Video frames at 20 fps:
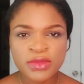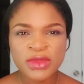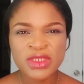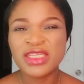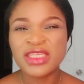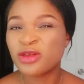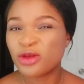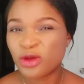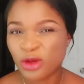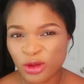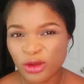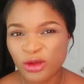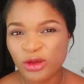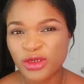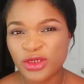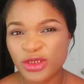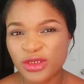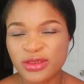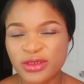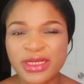In
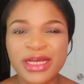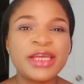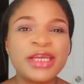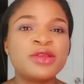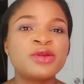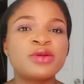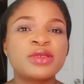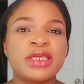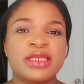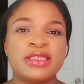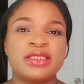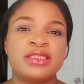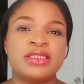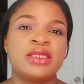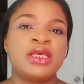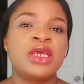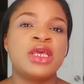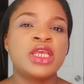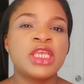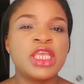conclusion, I know that
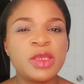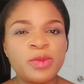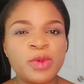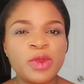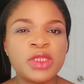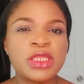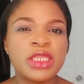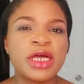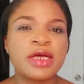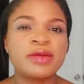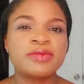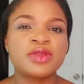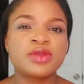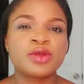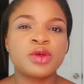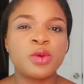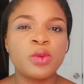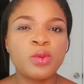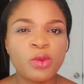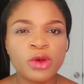keeping tabs
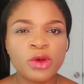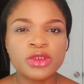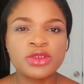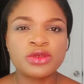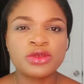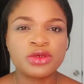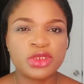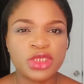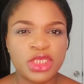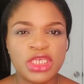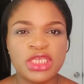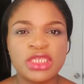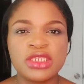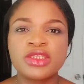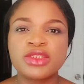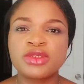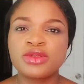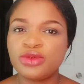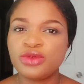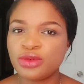on what your
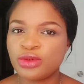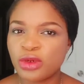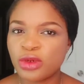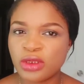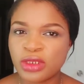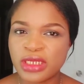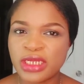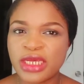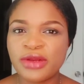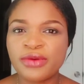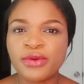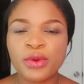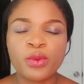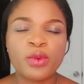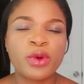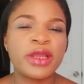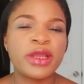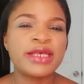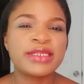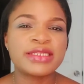kids do online
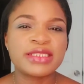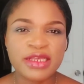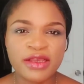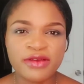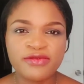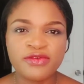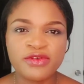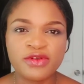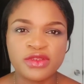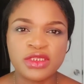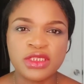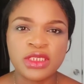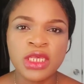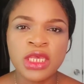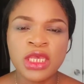requires effort.